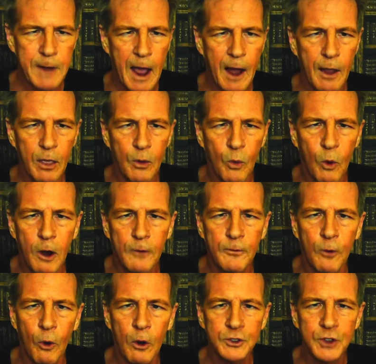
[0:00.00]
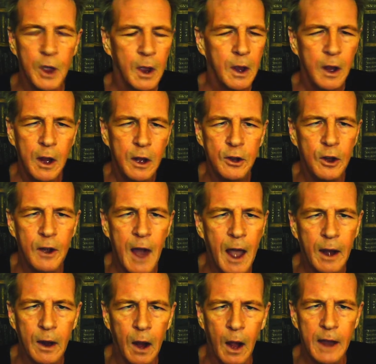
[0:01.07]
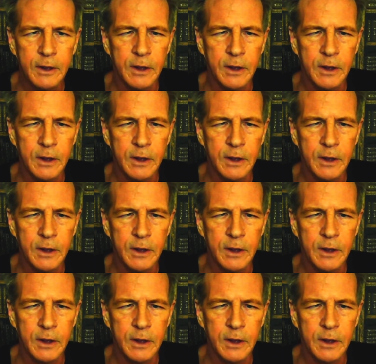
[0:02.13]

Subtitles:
out of the workforce, you're not collecting